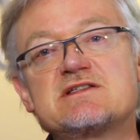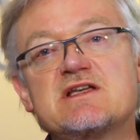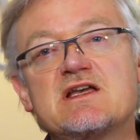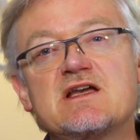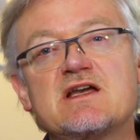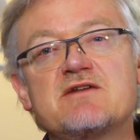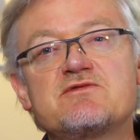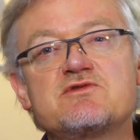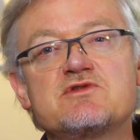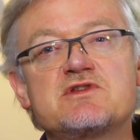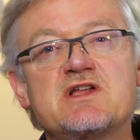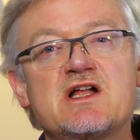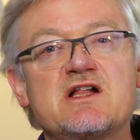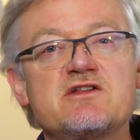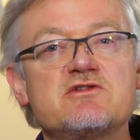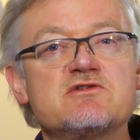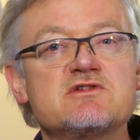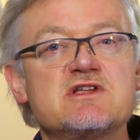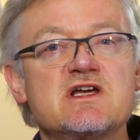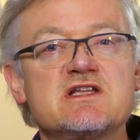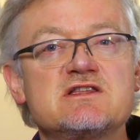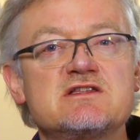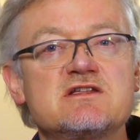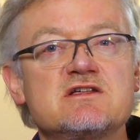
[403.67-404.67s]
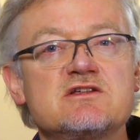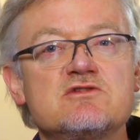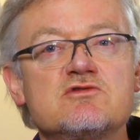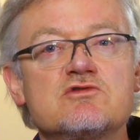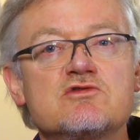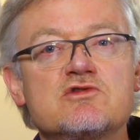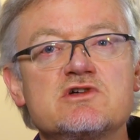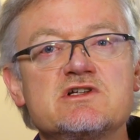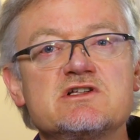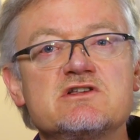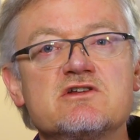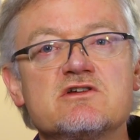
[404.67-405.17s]
I have to tell you that you
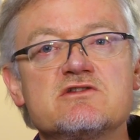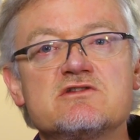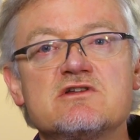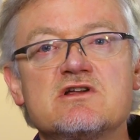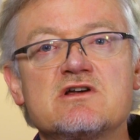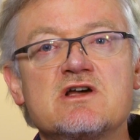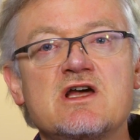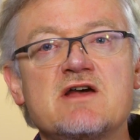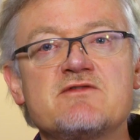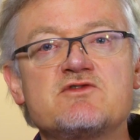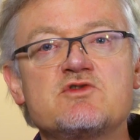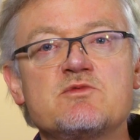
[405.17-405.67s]
really don't have